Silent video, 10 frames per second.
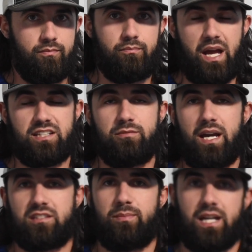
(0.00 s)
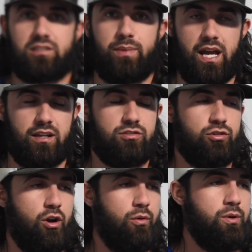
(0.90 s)
back to back to back to back.
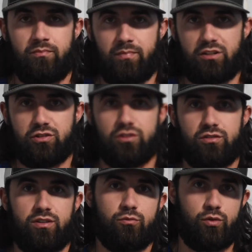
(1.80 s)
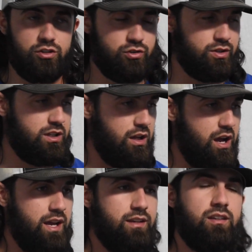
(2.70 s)
So make sure once you're in
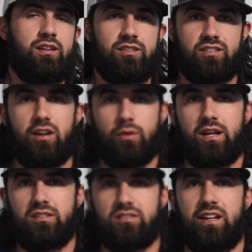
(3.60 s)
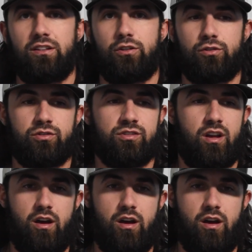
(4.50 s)
line, stay ready, stay loose.